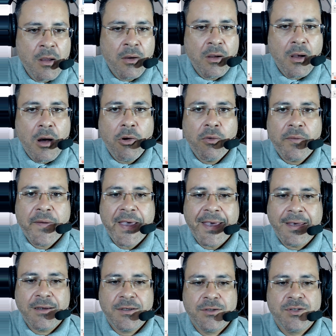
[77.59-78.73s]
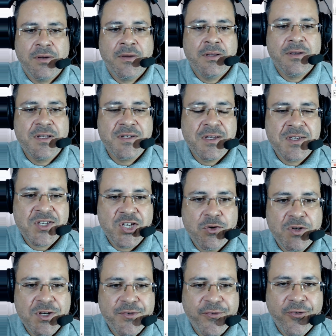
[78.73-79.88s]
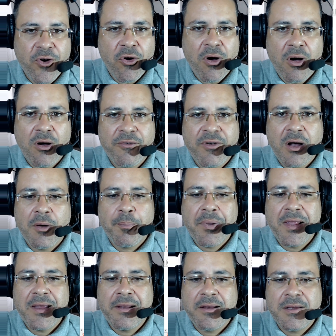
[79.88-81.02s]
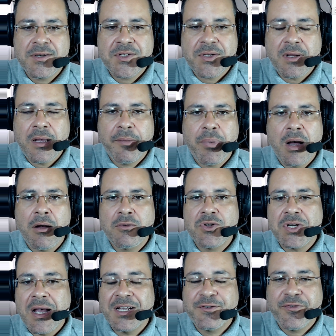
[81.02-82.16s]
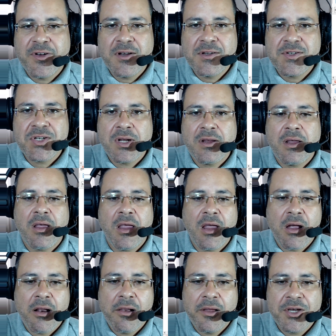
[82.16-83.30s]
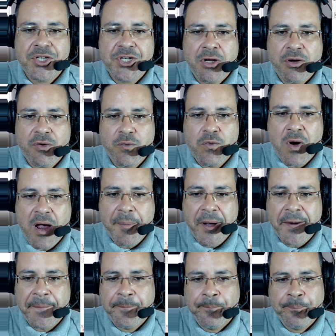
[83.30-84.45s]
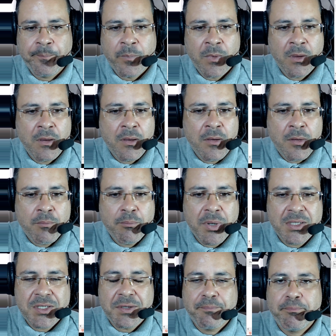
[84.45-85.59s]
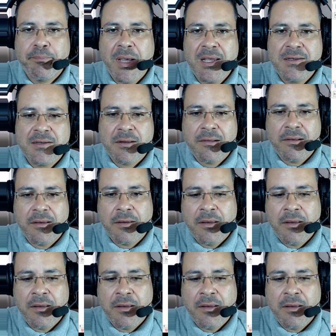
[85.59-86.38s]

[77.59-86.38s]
Okay, this is Unit 4 of our playlist about advanced English grammar, but basically